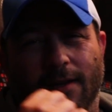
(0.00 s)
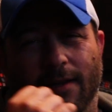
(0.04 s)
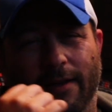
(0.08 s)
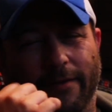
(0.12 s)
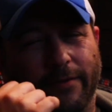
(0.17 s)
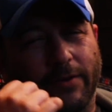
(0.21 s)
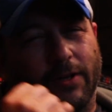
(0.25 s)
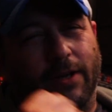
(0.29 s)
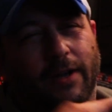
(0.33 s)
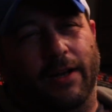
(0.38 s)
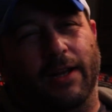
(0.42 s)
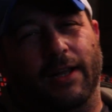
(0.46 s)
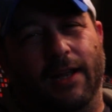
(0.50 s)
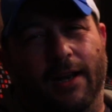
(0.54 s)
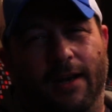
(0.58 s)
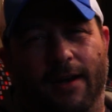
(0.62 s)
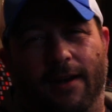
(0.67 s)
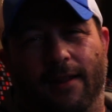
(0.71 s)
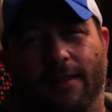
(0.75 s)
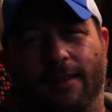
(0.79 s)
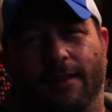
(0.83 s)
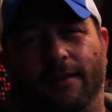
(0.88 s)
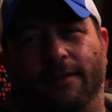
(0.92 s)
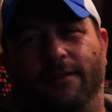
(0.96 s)
If you're going to get
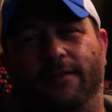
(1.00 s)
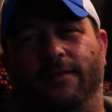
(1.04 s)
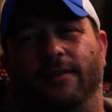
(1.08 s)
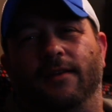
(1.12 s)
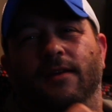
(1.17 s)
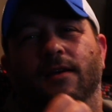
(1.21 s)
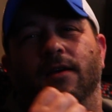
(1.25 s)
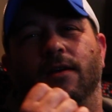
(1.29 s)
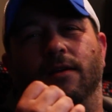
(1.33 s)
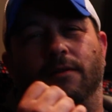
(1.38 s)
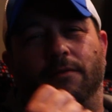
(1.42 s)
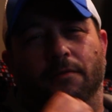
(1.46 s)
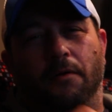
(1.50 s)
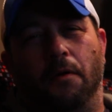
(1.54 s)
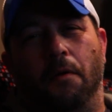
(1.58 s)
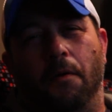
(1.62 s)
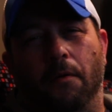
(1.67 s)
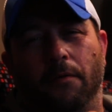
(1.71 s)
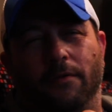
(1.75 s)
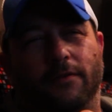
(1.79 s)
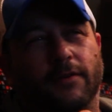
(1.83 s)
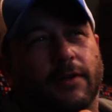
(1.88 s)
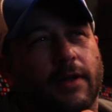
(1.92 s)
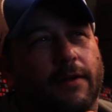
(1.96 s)
into these
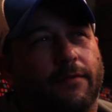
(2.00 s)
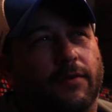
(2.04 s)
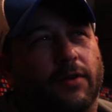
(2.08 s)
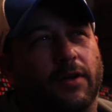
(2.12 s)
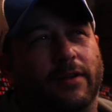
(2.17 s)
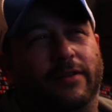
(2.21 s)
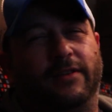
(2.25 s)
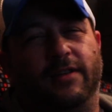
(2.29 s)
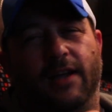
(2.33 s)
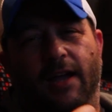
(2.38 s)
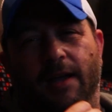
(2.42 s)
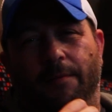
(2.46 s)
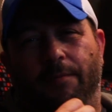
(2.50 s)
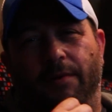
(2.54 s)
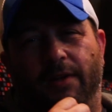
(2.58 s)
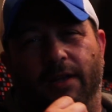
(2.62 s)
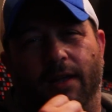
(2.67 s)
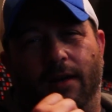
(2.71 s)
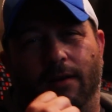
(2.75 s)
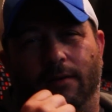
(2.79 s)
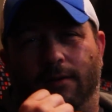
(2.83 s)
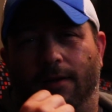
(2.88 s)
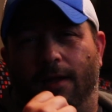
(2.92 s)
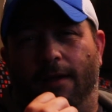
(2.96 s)
drones, you're going to have a good time. But
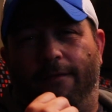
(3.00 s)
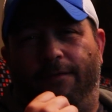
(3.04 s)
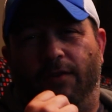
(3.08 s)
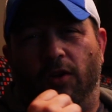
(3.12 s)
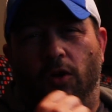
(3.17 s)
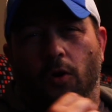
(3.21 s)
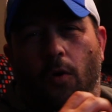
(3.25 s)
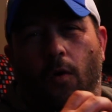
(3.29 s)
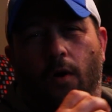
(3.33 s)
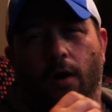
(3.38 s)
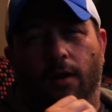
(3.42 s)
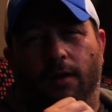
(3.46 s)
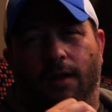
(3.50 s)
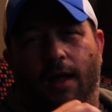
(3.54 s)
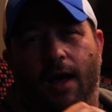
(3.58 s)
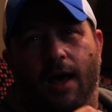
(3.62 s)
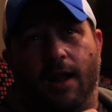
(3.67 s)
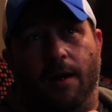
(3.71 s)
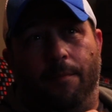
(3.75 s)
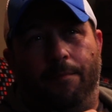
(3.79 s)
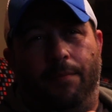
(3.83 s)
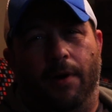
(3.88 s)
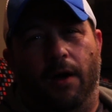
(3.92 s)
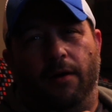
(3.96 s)
if you know a
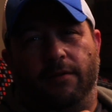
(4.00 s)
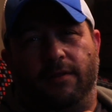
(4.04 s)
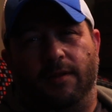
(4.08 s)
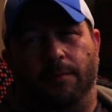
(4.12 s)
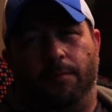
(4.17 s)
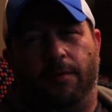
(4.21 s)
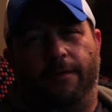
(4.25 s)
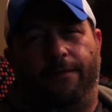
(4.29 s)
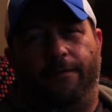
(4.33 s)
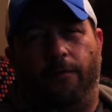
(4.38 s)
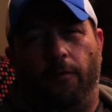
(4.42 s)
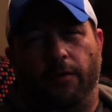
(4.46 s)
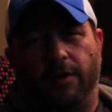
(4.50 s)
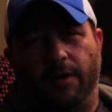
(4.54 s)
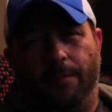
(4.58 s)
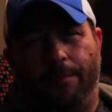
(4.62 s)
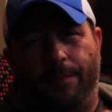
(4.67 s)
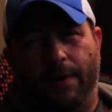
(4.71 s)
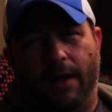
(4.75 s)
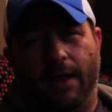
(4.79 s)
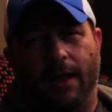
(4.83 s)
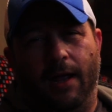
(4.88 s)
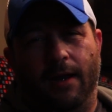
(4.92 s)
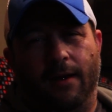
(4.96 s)
lot about them before you
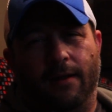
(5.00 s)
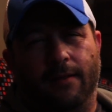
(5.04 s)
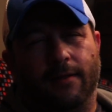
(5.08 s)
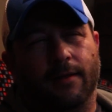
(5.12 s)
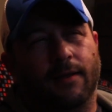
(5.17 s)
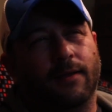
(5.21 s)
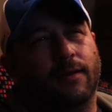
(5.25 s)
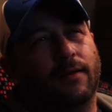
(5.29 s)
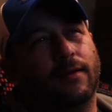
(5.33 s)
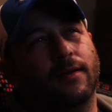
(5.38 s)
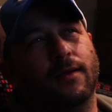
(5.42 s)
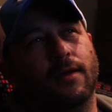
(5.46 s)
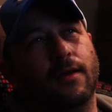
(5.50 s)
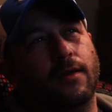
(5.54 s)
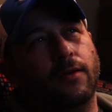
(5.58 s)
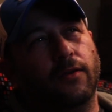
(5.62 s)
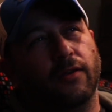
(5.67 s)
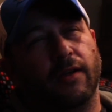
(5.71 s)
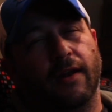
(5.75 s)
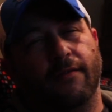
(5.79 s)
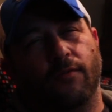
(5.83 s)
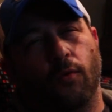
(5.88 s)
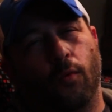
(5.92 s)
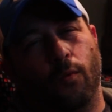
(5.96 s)
buy anything,
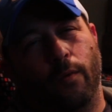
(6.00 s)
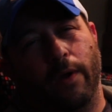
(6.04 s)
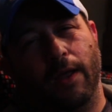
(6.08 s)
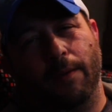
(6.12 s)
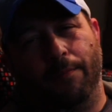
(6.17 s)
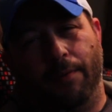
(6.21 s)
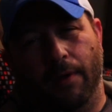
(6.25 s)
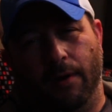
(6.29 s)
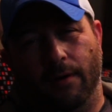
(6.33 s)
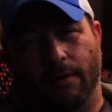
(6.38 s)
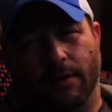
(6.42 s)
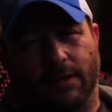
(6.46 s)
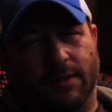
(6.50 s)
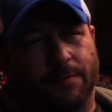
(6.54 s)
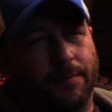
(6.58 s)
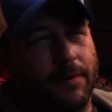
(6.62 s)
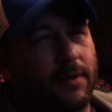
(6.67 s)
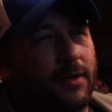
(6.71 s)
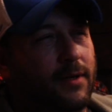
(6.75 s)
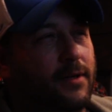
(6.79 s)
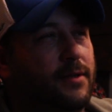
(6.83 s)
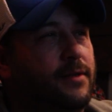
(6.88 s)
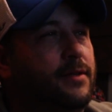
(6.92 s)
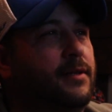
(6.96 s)
you're going to have a way better
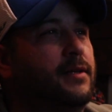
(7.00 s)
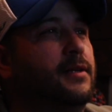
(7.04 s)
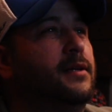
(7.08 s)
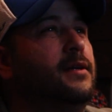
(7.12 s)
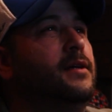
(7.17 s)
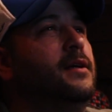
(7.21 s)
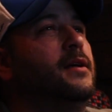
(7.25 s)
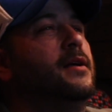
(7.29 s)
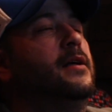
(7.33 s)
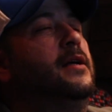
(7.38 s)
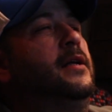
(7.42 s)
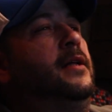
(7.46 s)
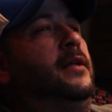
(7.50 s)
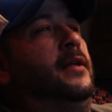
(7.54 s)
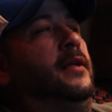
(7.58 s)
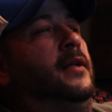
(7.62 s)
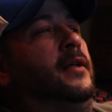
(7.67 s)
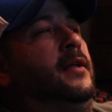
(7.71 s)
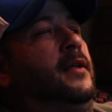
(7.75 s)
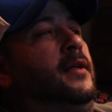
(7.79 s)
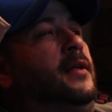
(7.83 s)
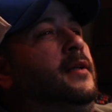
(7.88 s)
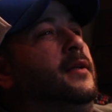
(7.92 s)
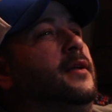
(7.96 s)
experience.
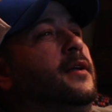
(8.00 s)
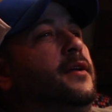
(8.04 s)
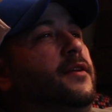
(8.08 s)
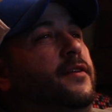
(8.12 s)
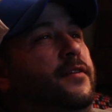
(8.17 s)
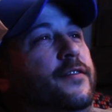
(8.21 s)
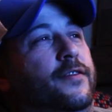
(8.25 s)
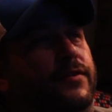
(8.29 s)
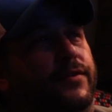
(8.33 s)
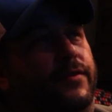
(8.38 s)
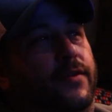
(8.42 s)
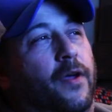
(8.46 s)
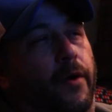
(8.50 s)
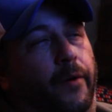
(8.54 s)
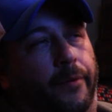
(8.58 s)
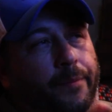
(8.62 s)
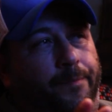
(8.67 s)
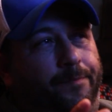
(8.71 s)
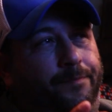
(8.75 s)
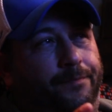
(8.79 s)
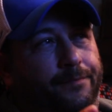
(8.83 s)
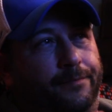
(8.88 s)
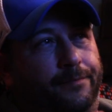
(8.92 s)
So,